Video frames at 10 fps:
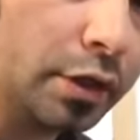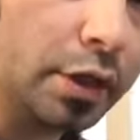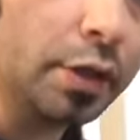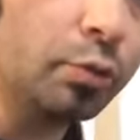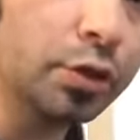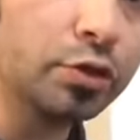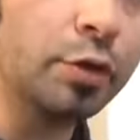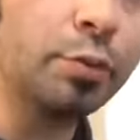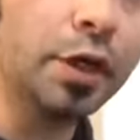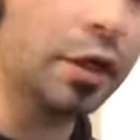it will
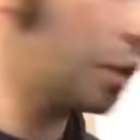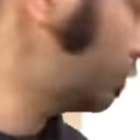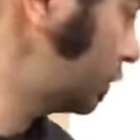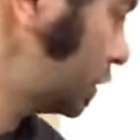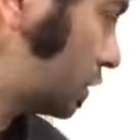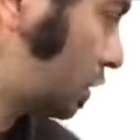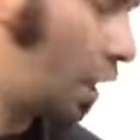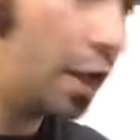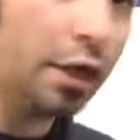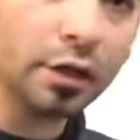drip ink if this
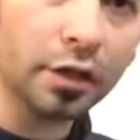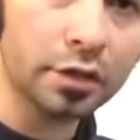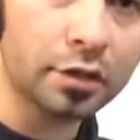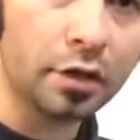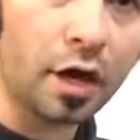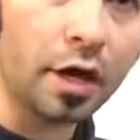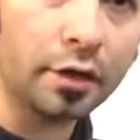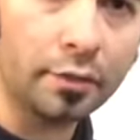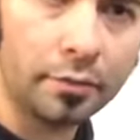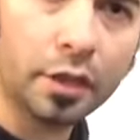line is not
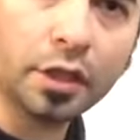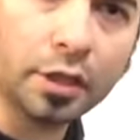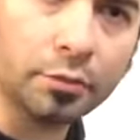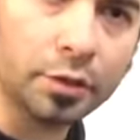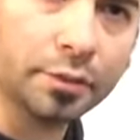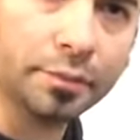clipped.